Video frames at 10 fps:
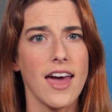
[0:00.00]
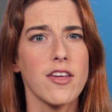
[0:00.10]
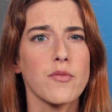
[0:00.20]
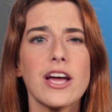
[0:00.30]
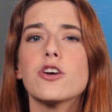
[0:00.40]
And
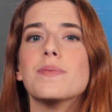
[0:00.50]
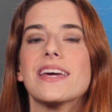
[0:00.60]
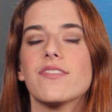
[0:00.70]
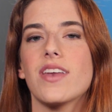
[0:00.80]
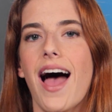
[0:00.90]
that rate could
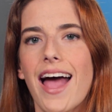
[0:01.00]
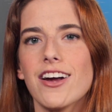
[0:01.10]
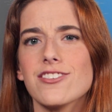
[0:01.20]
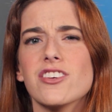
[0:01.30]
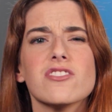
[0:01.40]
be even
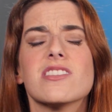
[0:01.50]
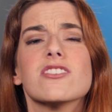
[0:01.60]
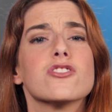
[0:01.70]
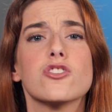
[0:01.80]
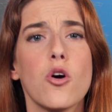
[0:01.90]
higher since
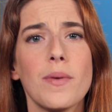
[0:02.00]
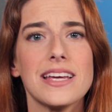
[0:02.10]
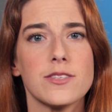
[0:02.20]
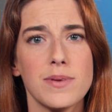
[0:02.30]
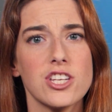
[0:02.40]
there's so
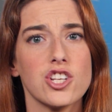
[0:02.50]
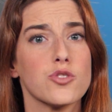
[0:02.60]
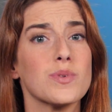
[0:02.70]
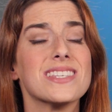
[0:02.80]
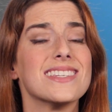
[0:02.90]
many
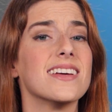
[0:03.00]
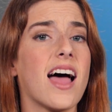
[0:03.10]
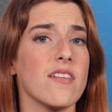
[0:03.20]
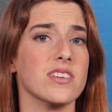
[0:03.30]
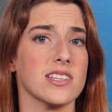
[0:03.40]
species we still
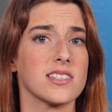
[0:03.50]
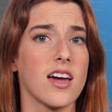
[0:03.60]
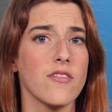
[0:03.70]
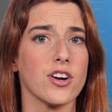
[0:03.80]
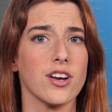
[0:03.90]
haven't
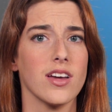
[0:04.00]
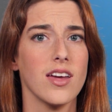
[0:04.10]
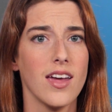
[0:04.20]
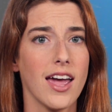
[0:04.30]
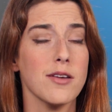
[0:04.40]
discovered,
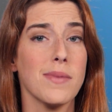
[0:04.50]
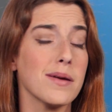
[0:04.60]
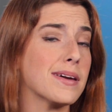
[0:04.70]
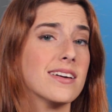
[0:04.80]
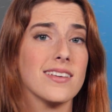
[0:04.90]
and
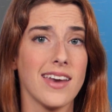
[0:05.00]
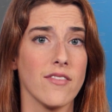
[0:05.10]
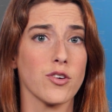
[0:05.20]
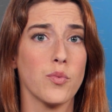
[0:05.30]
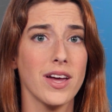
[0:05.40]
maybe
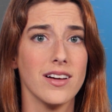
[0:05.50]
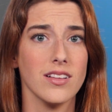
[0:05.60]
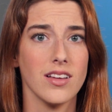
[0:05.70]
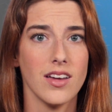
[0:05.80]
never will.